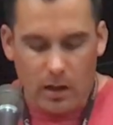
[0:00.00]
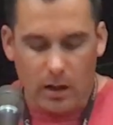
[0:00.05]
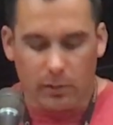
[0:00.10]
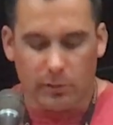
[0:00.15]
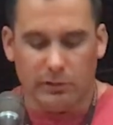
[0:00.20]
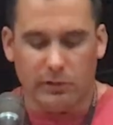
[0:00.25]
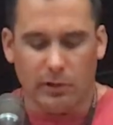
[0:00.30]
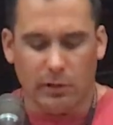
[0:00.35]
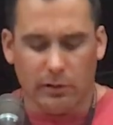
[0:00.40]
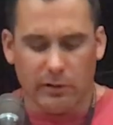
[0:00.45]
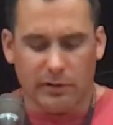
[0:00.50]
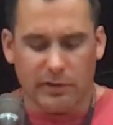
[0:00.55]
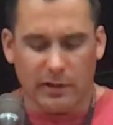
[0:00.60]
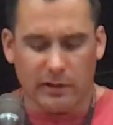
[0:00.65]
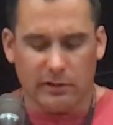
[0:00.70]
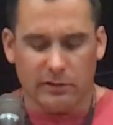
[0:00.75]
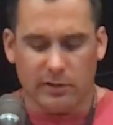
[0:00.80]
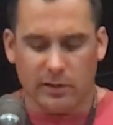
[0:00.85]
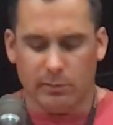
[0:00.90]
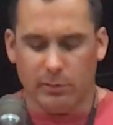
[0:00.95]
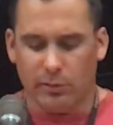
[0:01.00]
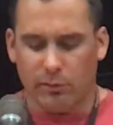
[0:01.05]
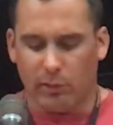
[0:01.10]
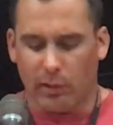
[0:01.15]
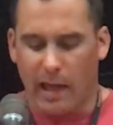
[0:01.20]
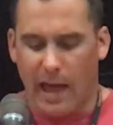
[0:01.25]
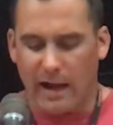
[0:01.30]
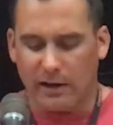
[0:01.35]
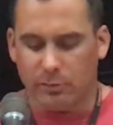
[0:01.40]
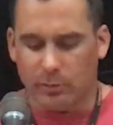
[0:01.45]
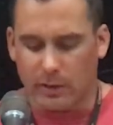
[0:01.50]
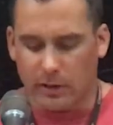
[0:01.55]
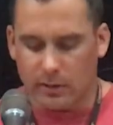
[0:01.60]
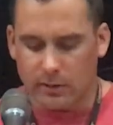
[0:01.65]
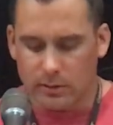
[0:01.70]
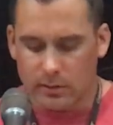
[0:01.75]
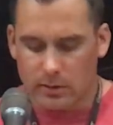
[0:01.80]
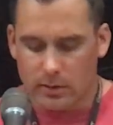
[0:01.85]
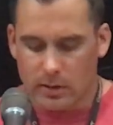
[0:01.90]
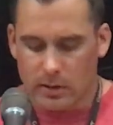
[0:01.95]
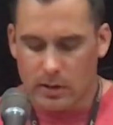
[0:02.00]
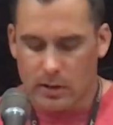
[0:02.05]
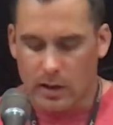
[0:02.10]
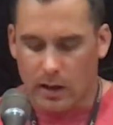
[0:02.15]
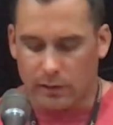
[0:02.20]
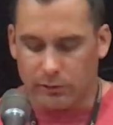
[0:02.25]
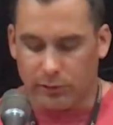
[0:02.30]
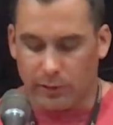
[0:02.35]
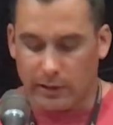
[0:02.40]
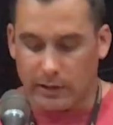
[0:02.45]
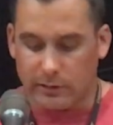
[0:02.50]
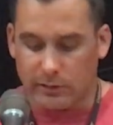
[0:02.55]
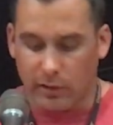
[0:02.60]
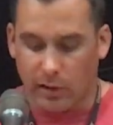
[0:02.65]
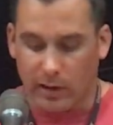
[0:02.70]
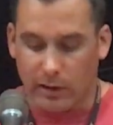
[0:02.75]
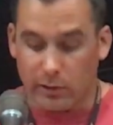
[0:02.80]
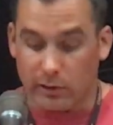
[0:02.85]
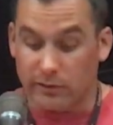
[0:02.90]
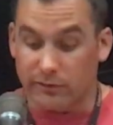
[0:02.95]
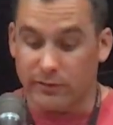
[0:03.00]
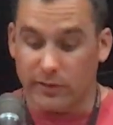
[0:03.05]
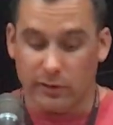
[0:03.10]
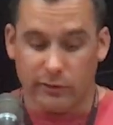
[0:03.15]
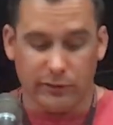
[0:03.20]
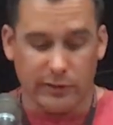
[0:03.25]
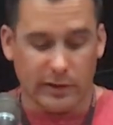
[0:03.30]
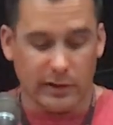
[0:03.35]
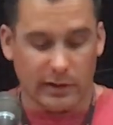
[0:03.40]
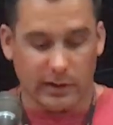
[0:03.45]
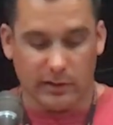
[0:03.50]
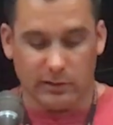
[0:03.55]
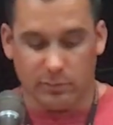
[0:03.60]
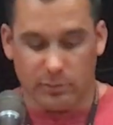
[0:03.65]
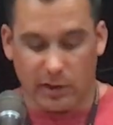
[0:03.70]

It was the only thing that seemed to relax me. I drank until I couldn't feel feelings.